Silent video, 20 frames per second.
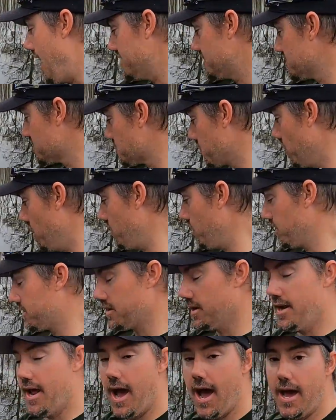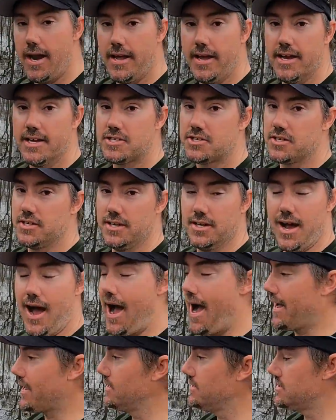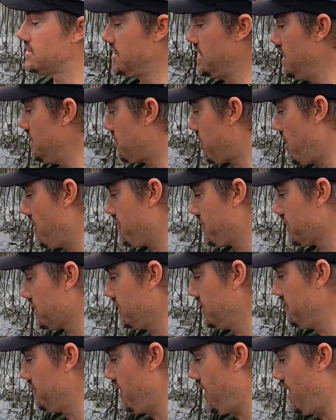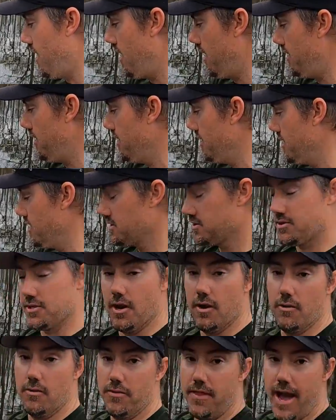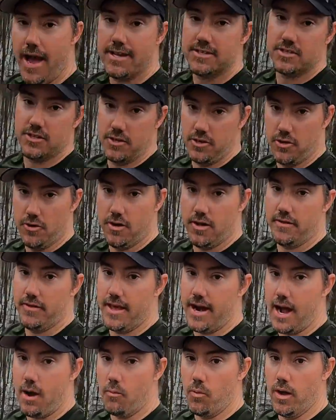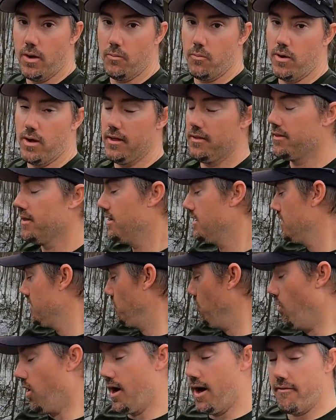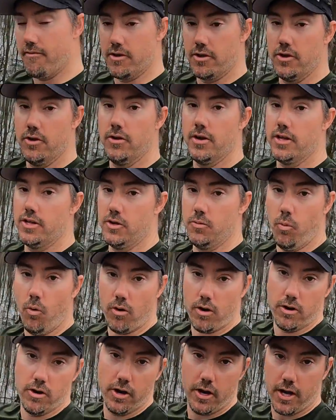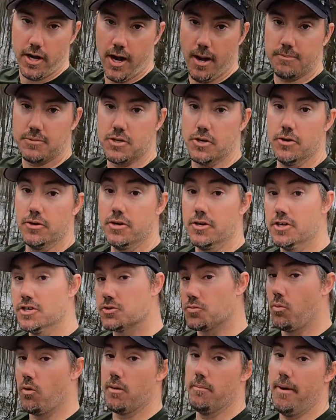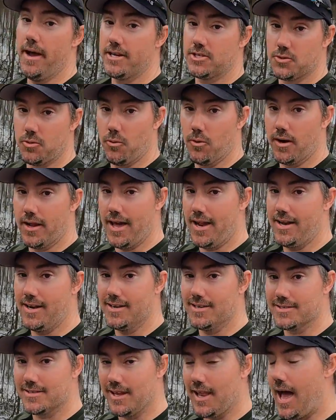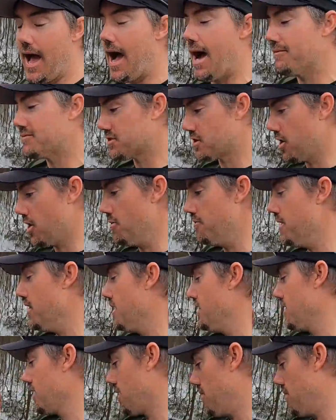I just went with the 9-inch. I can see it perfectly fine. So that's the unit that I went with. Whatever unit you want to hook it up to, you just want to make sure that it is Livescope